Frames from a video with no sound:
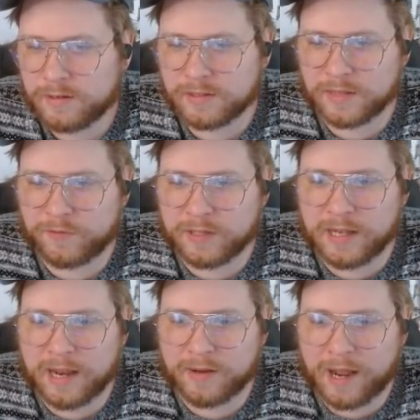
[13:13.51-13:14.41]
Because I feel
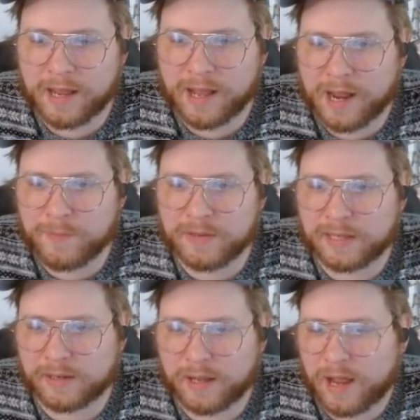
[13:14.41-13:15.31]
like I, I I'd be
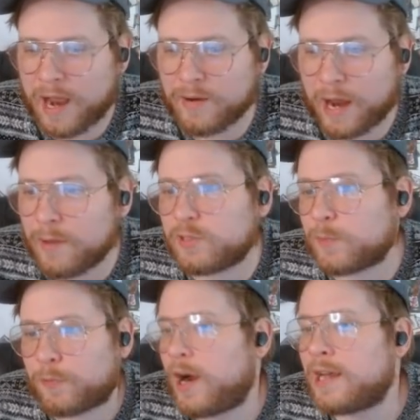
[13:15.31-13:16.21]
like I I'm
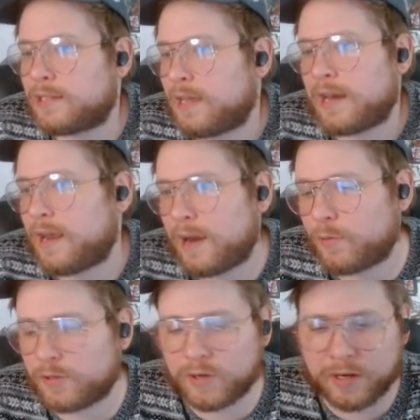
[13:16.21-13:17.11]
surprised that they had a
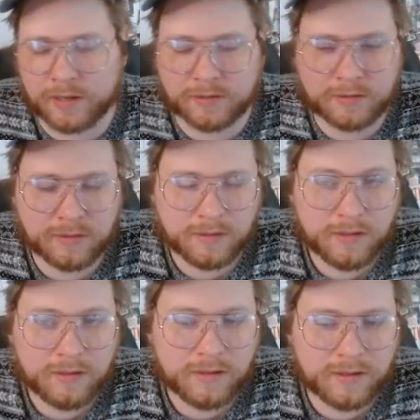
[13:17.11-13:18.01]
hammer in their hand,
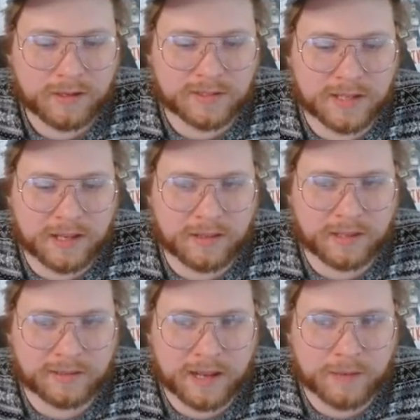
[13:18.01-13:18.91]
because they
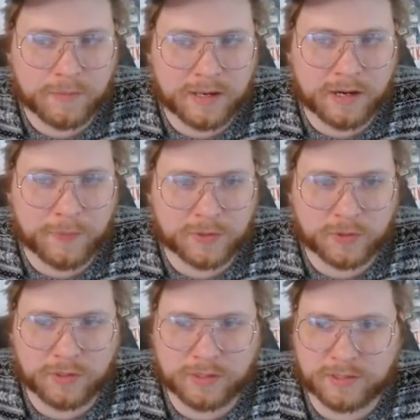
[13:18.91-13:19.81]
like they had many
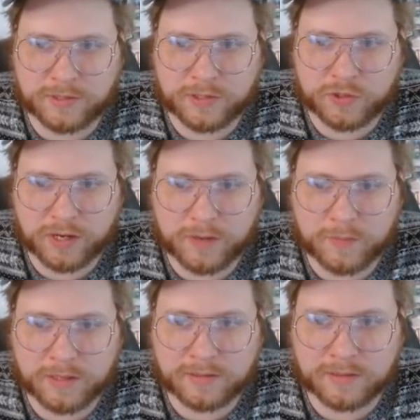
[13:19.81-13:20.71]
opportunities to jam,
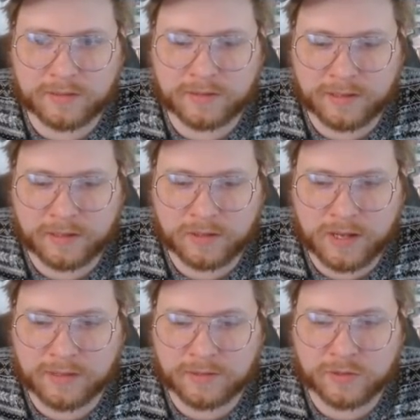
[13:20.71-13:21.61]
but they didn't. They
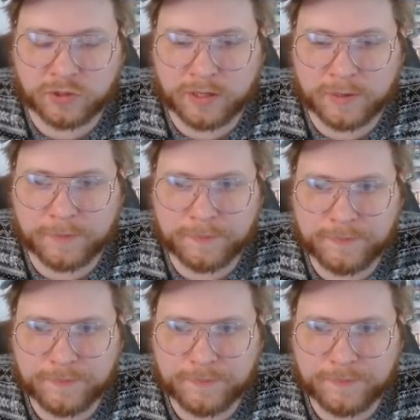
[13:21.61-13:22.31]
declined to jam.